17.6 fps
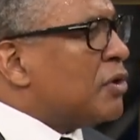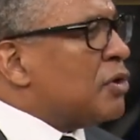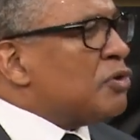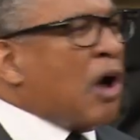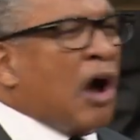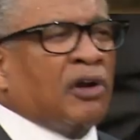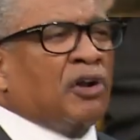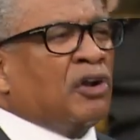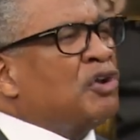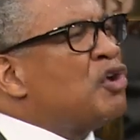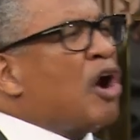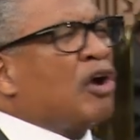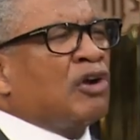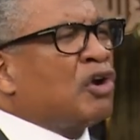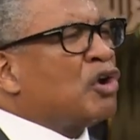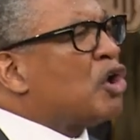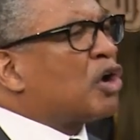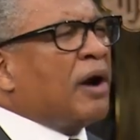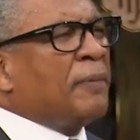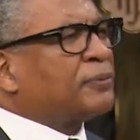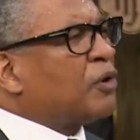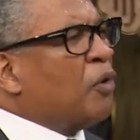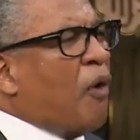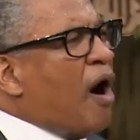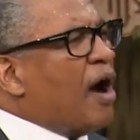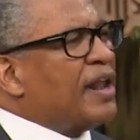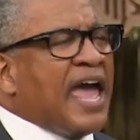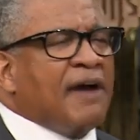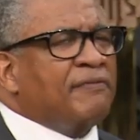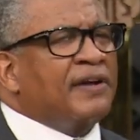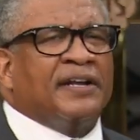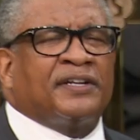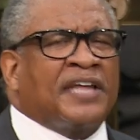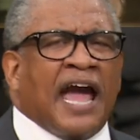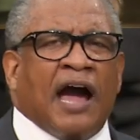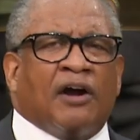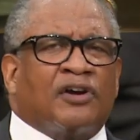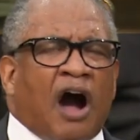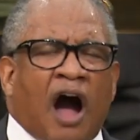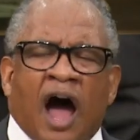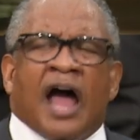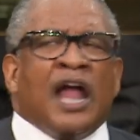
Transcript: You ought, to, you ought, to, look up toward heaven and tell God,